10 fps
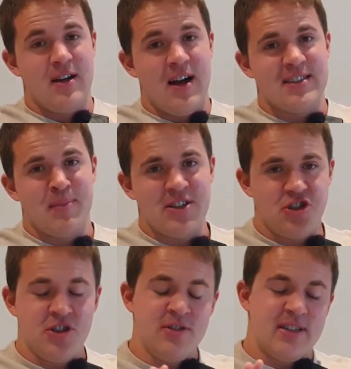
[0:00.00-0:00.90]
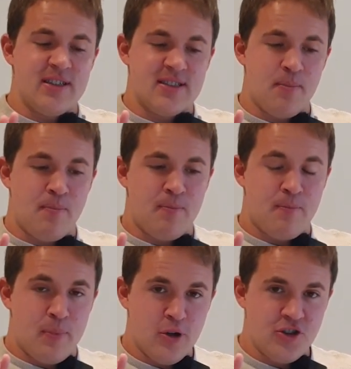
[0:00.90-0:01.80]
As mentioned, it's a
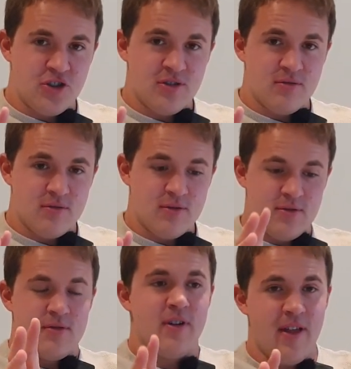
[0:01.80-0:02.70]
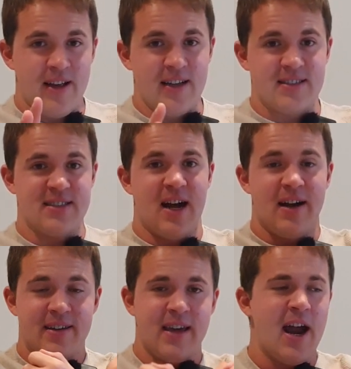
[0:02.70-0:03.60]
push. It's
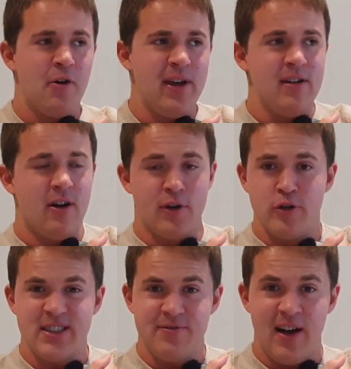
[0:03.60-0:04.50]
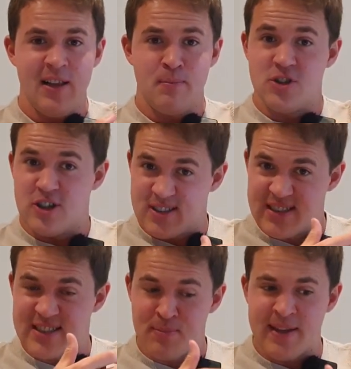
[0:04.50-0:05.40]
a carry of a Husafell, but just
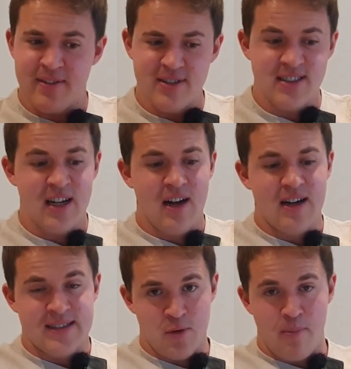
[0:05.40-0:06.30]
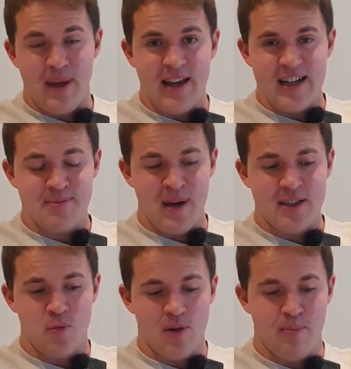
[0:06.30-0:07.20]
6 meters. So a big
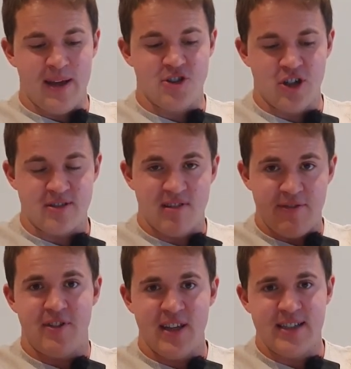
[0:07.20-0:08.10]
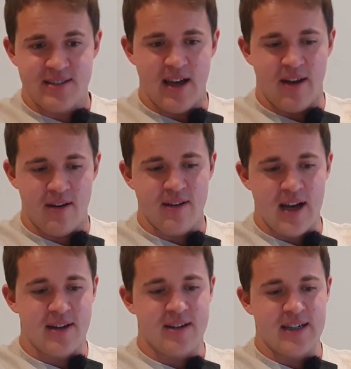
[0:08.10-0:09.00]
aspect will be just lifting it and
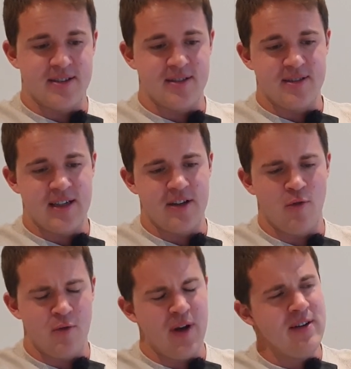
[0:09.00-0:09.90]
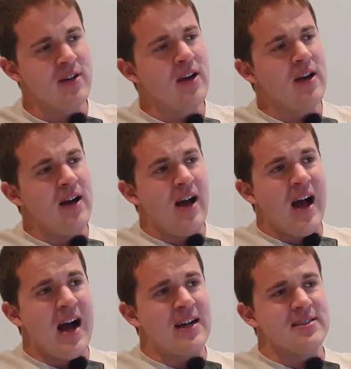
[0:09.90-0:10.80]
get over with.
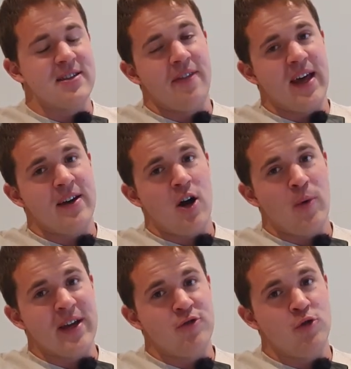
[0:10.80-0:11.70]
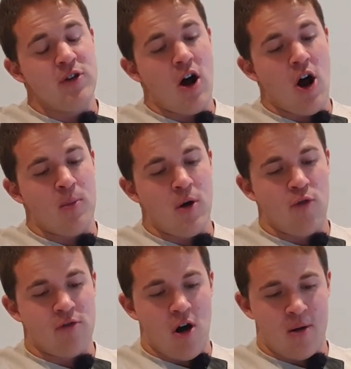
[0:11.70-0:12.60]
And then going into the arm
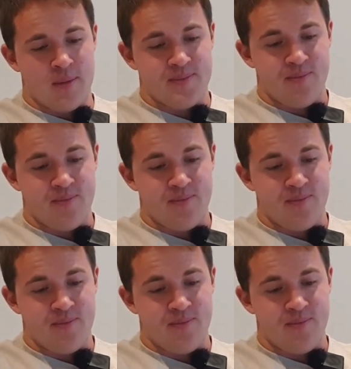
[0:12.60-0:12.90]
over arm.